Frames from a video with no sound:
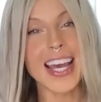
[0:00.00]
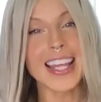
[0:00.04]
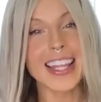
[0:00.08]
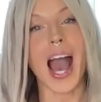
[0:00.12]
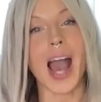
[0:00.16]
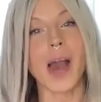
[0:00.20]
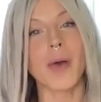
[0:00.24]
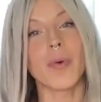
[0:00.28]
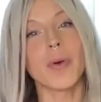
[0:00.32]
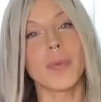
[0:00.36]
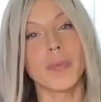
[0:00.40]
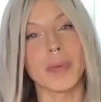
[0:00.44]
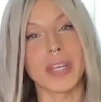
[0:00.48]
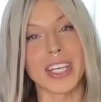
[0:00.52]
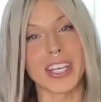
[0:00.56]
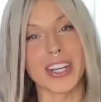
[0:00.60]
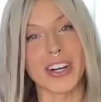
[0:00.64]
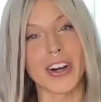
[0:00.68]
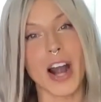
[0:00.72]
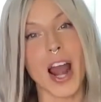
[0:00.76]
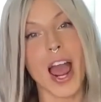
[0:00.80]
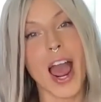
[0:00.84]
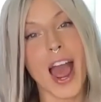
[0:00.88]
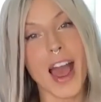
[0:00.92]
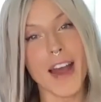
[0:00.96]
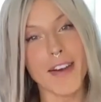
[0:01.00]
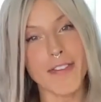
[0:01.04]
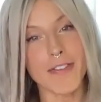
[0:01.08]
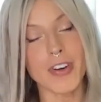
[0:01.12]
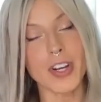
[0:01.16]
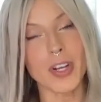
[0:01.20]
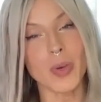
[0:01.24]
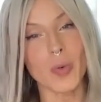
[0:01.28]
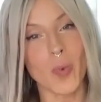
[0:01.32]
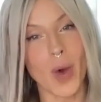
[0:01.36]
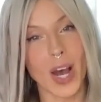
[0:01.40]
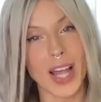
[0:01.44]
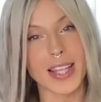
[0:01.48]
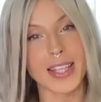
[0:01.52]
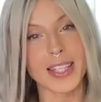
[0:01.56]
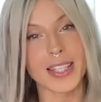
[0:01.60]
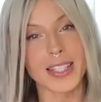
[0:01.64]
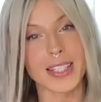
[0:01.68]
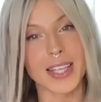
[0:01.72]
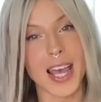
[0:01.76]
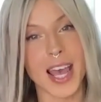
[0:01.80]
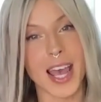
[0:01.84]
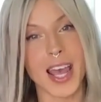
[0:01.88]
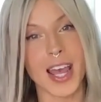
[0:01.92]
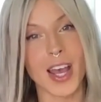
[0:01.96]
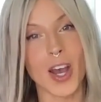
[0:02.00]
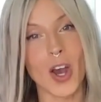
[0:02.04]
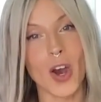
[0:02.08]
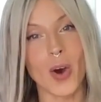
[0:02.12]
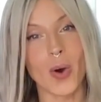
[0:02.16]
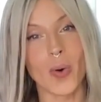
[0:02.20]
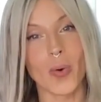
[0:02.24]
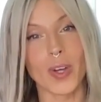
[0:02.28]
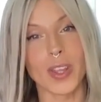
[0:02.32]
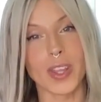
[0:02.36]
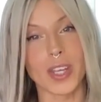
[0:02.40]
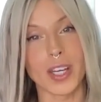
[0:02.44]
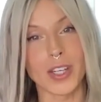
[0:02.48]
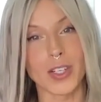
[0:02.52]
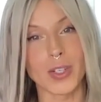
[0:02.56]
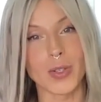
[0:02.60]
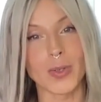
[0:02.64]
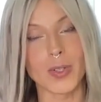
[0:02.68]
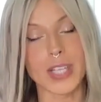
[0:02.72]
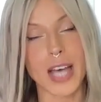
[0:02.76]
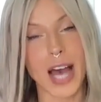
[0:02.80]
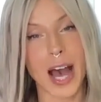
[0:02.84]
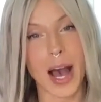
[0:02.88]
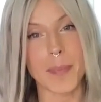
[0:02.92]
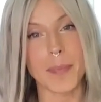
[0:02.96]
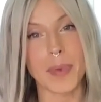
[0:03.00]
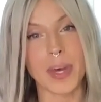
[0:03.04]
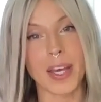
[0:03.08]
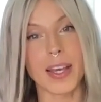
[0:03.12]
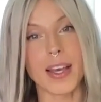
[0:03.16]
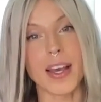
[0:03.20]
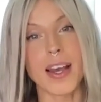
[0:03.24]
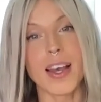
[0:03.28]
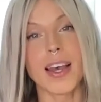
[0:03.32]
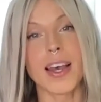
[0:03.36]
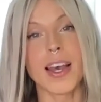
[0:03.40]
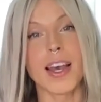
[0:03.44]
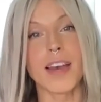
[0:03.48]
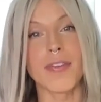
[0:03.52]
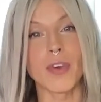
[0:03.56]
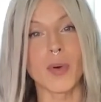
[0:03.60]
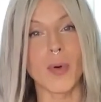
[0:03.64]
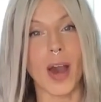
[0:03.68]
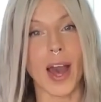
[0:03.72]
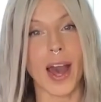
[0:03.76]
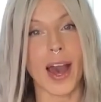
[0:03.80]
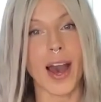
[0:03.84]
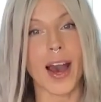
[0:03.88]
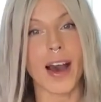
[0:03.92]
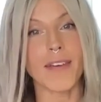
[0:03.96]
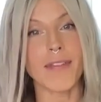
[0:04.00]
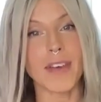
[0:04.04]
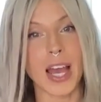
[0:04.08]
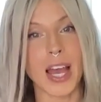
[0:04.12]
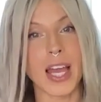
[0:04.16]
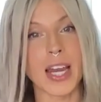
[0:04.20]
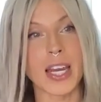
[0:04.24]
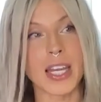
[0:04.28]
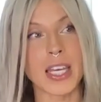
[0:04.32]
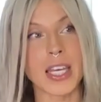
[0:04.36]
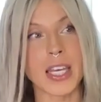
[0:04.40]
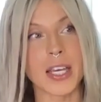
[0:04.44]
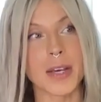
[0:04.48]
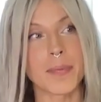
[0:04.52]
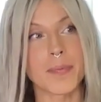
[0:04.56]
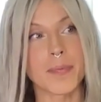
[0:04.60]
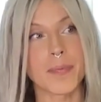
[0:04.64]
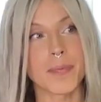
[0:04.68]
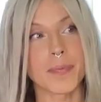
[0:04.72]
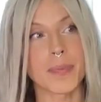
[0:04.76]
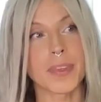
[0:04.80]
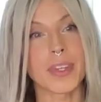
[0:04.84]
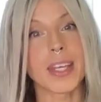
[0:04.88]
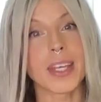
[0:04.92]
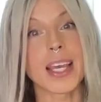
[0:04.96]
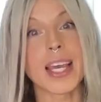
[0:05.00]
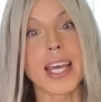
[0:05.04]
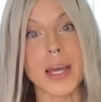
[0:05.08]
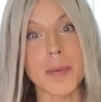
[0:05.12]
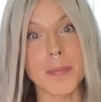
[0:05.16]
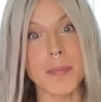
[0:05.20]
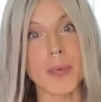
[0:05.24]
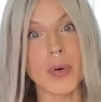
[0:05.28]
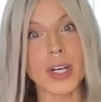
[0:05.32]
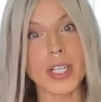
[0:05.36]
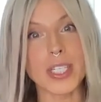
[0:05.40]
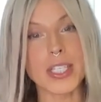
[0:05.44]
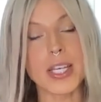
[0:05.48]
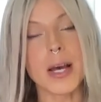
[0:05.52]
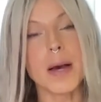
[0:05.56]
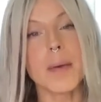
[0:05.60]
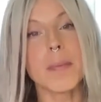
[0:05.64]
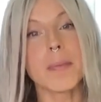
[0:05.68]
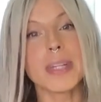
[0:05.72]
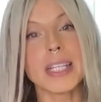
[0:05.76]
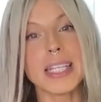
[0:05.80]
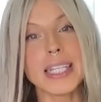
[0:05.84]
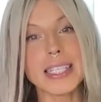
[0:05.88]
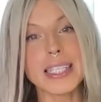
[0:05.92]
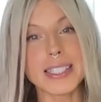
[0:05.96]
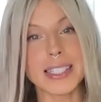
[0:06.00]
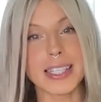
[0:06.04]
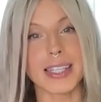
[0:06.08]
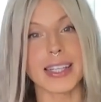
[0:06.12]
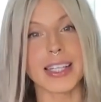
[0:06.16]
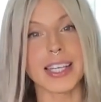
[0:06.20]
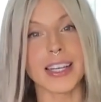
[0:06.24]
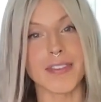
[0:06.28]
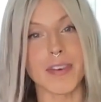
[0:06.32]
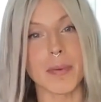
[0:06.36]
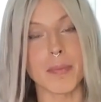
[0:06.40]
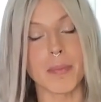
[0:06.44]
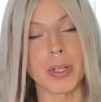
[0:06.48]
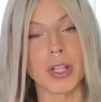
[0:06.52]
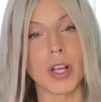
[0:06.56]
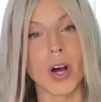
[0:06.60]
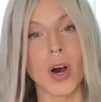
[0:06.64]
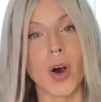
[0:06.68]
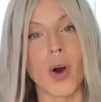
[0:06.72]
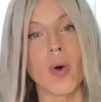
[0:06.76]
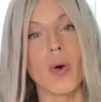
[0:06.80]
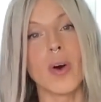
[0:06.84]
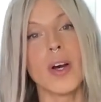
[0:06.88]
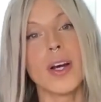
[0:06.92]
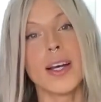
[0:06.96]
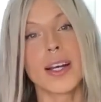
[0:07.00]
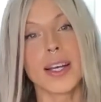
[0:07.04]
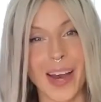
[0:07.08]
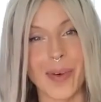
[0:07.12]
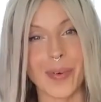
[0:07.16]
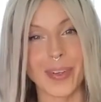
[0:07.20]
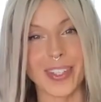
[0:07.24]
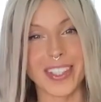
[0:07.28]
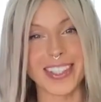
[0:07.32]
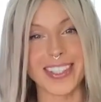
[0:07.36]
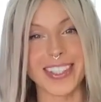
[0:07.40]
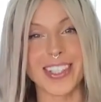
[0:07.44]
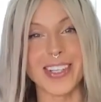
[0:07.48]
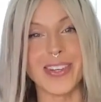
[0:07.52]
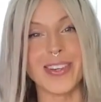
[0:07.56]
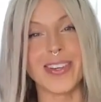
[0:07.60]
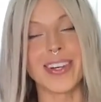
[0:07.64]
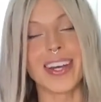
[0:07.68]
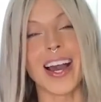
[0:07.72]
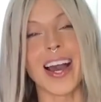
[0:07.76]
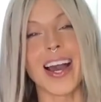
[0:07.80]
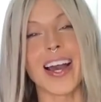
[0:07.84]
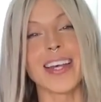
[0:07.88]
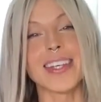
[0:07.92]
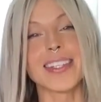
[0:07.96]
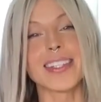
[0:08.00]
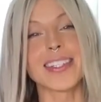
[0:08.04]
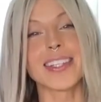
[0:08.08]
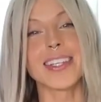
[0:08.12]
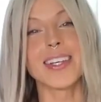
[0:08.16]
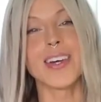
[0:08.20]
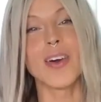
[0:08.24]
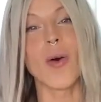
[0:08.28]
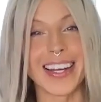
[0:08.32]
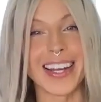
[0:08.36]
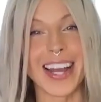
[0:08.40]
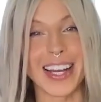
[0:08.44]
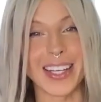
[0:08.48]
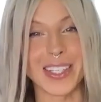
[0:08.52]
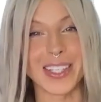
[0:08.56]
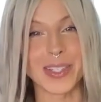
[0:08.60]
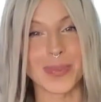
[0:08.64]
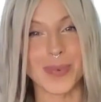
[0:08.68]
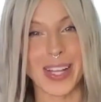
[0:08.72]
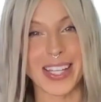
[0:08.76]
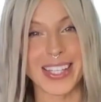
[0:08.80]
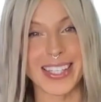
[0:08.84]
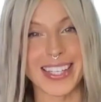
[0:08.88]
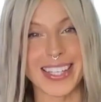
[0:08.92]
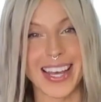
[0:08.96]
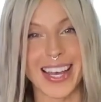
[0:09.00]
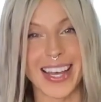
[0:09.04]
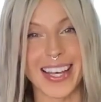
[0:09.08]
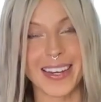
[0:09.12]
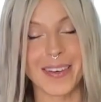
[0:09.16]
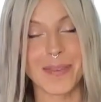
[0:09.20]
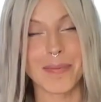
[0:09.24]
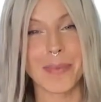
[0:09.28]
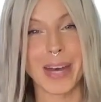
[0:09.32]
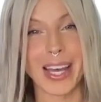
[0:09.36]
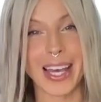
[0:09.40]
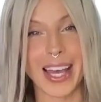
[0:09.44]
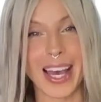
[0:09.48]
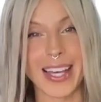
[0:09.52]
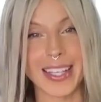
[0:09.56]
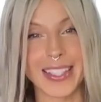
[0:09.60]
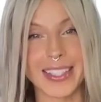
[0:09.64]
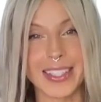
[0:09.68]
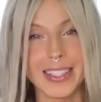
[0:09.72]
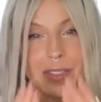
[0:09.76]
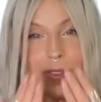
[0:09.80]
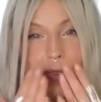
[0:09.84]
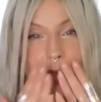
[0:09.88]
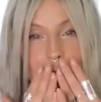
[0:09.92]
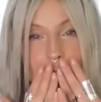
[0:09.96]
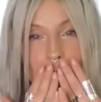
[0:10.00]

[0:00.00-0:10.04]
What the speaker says: I will be here every Wednesday with a new topic. If you have any input, please leave it below. I will see you guys next Wednesday. Bye, guys.